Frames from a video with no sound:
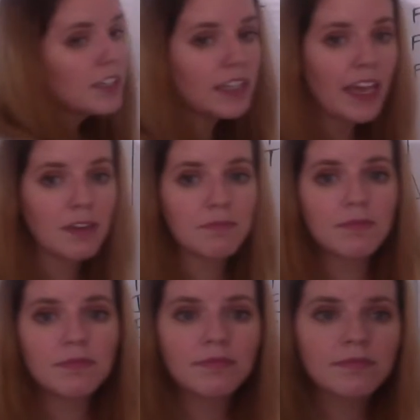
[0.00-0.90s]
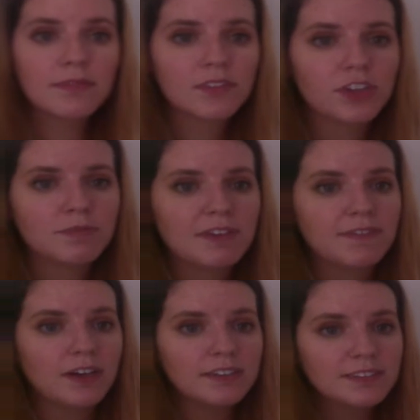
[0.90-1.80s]
claim is going to be
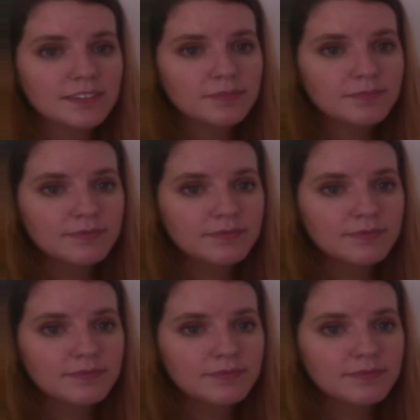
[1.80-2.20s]
false.